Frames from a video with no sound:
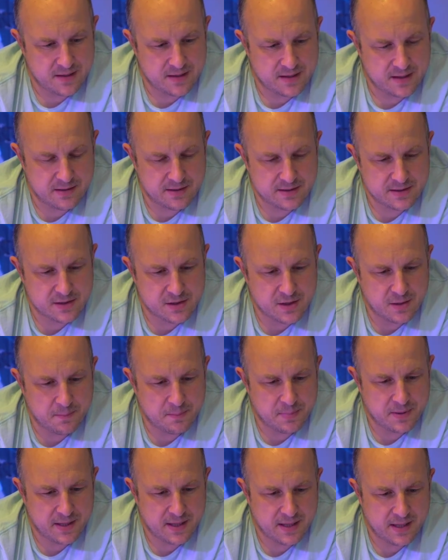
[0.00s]
there is a
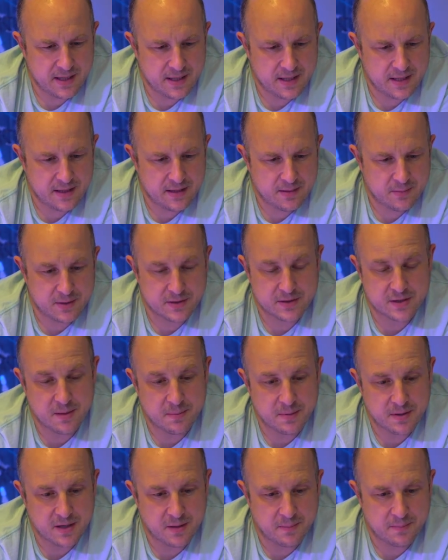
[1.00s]
company, well, there's a
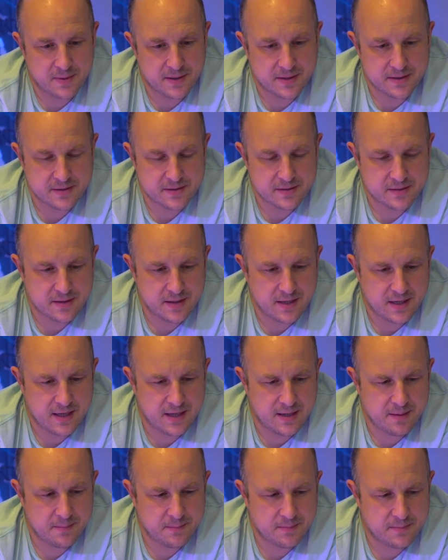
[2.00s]
couple of companies.
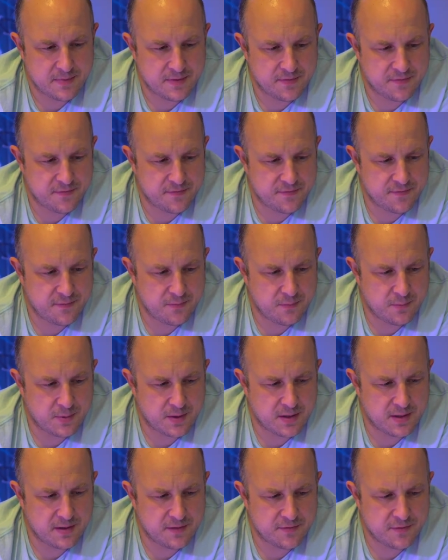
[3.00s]
One of
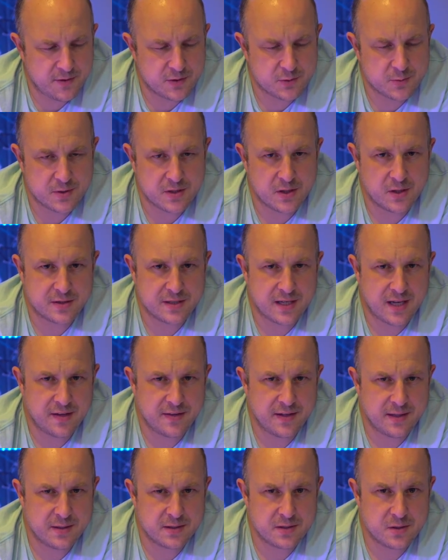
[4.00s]
the first ones I looked at, I
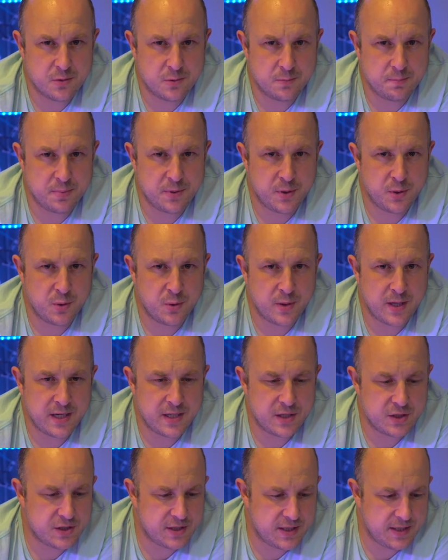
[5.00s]
think, is called Pure
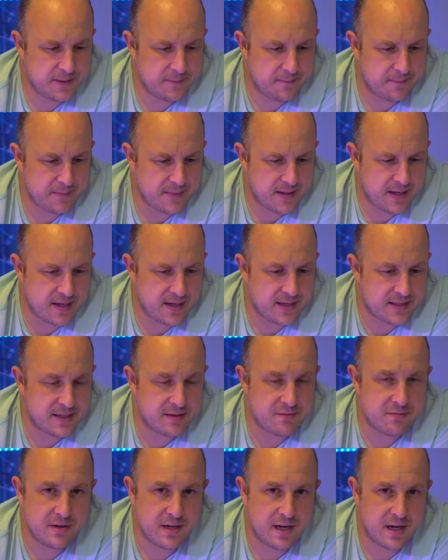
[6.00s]
Energy. And I
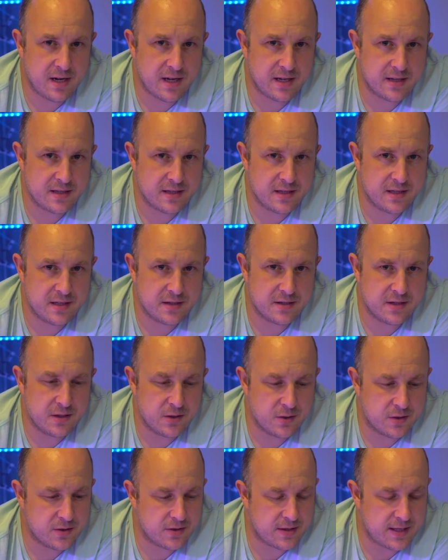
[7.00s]
did really like the
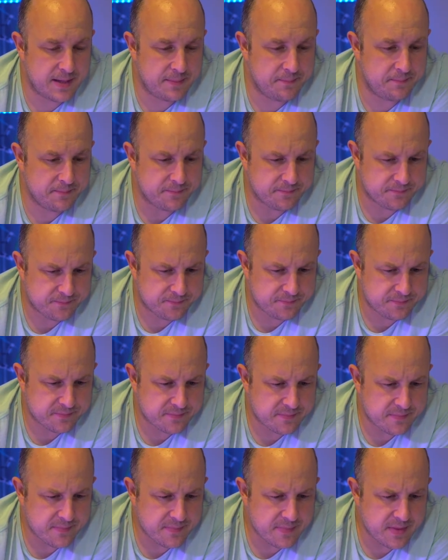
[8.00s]
look of them.
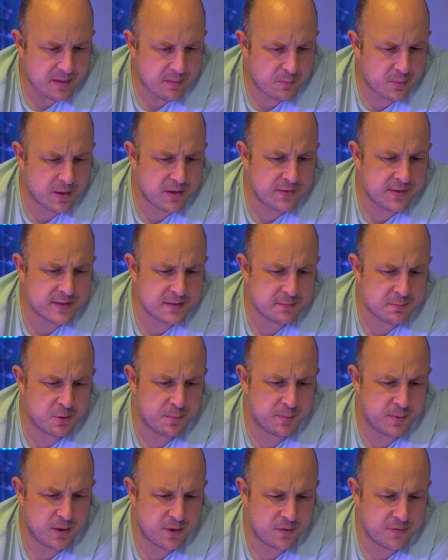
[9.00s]
One of the things that
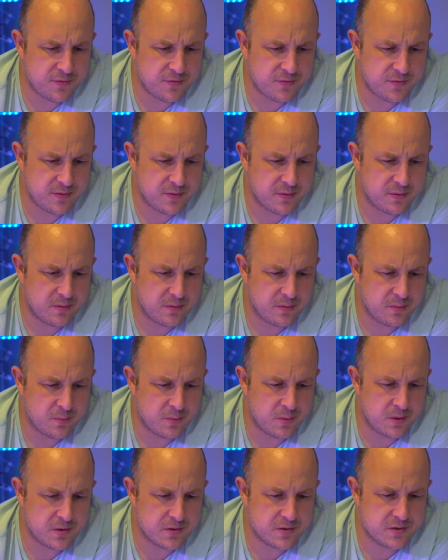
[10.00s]
put me off
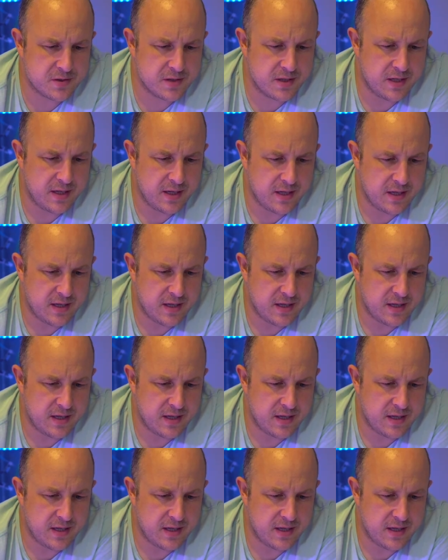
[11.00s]
was